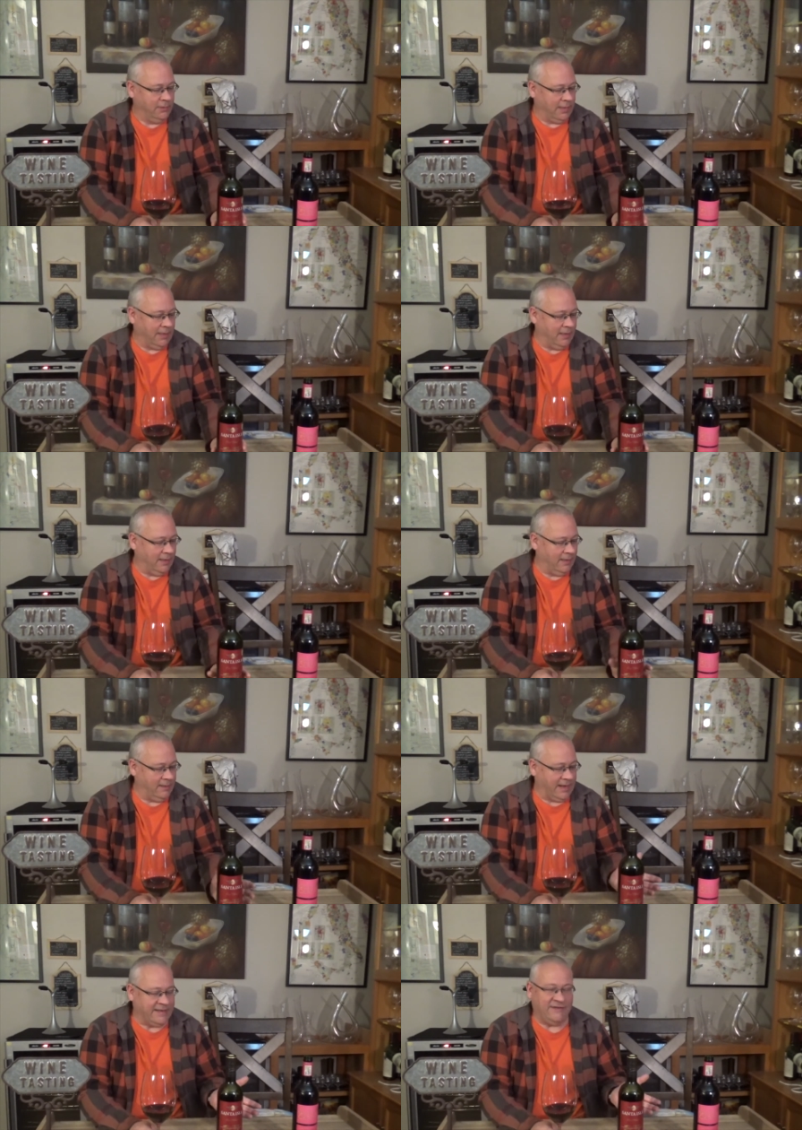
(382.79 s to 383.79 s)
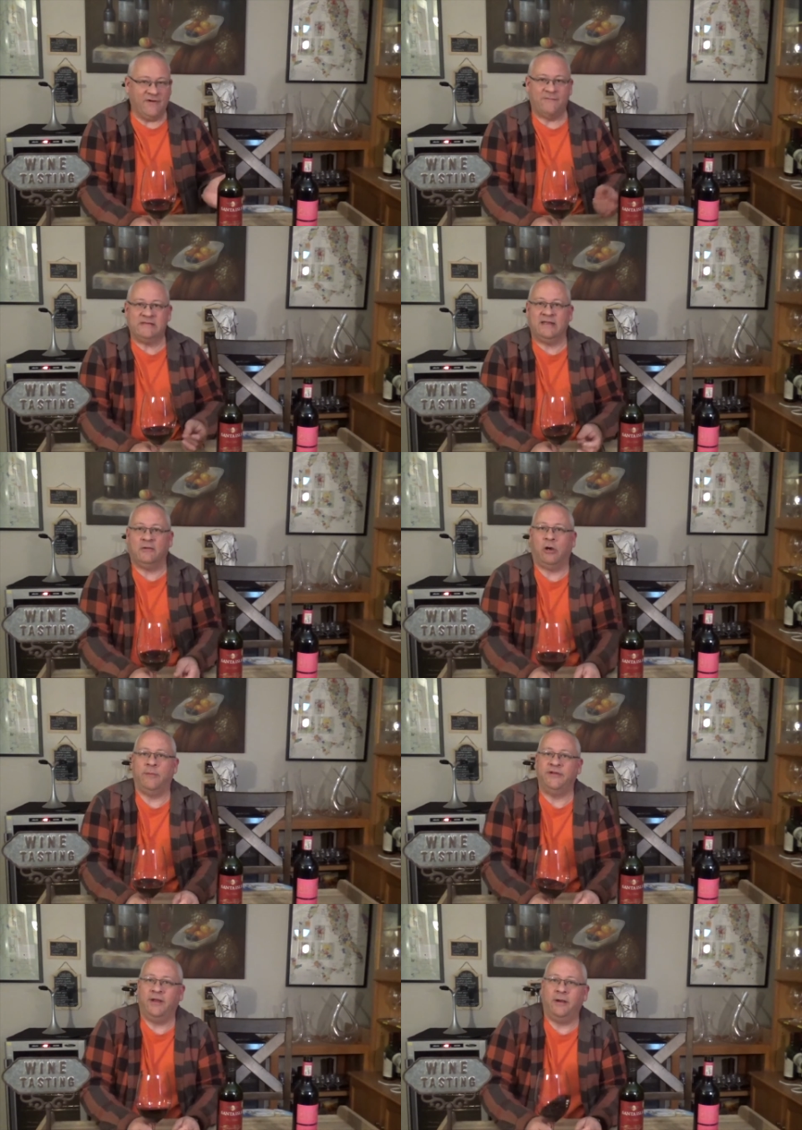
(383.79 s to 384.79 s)
85%
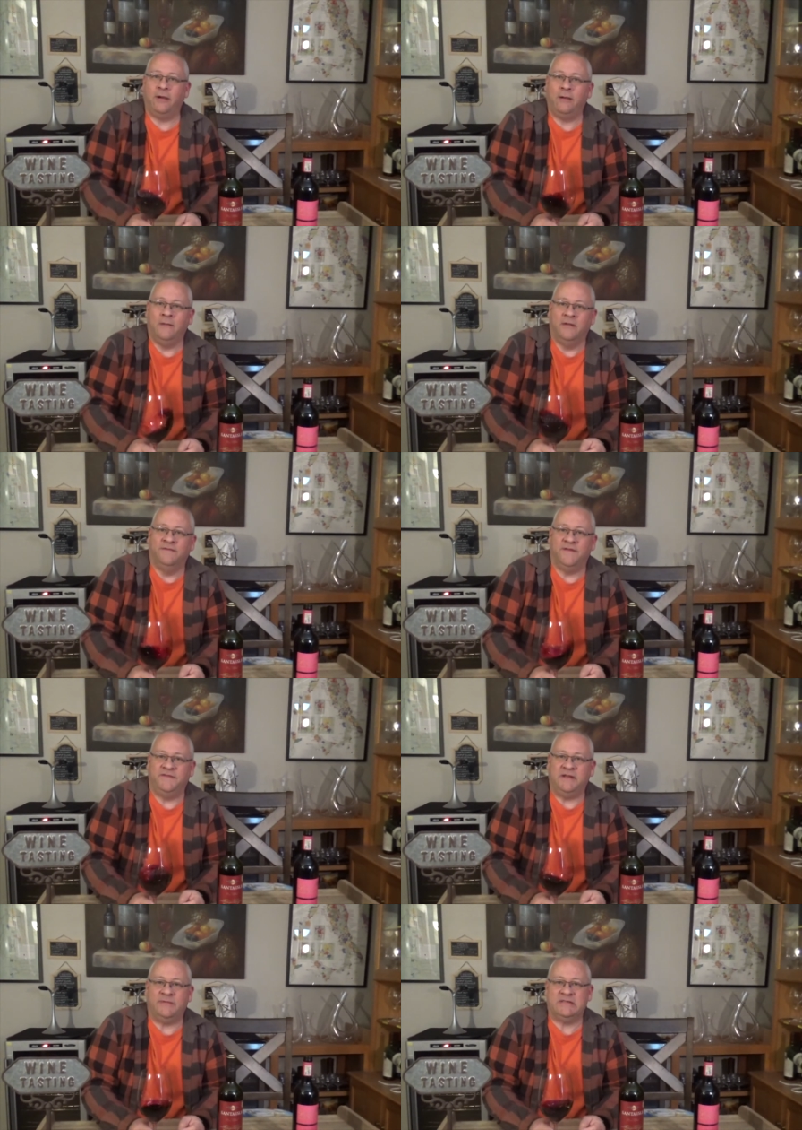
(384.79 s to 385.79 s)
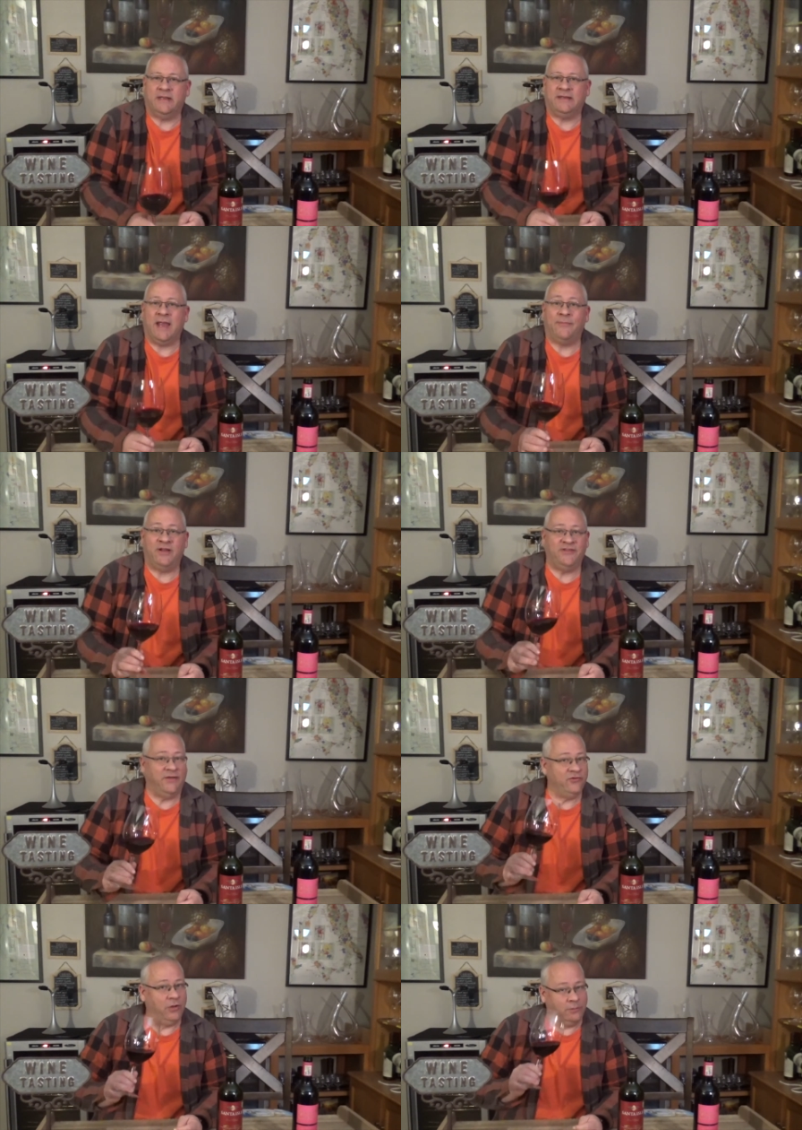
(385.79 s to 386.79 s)
Carmenere, 15% Cabernet
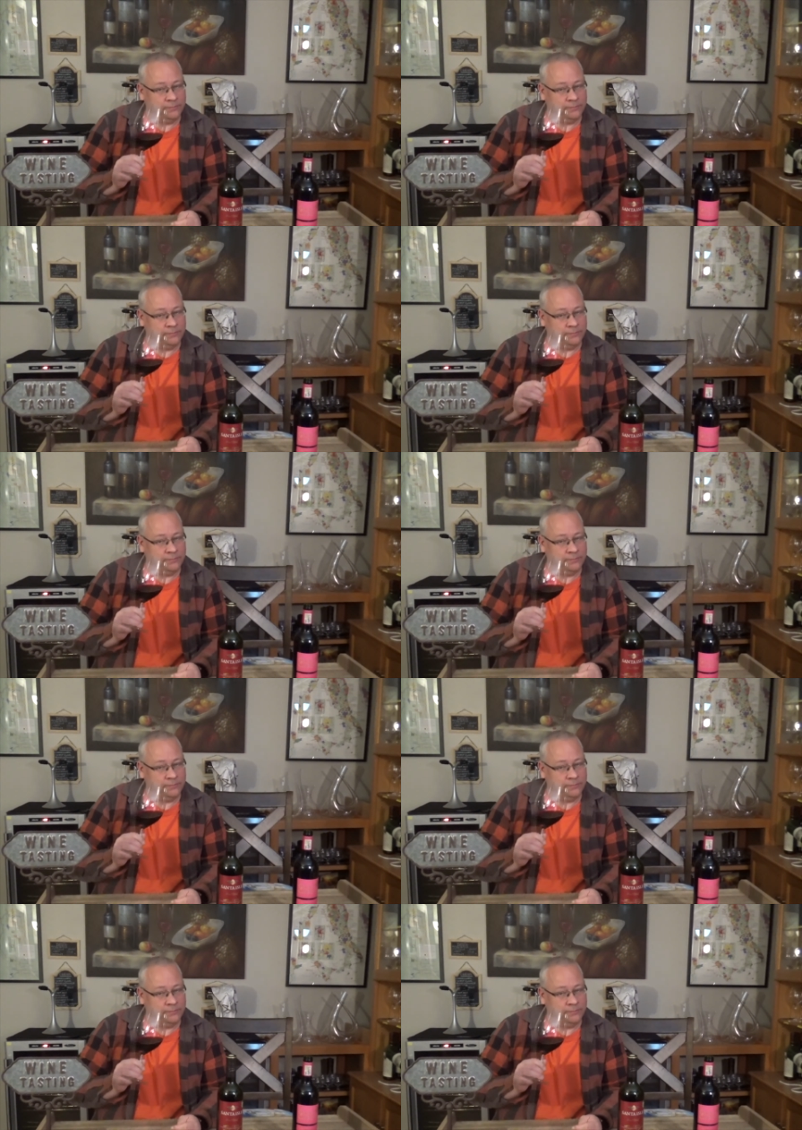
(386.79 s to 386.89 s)
Sauvignon.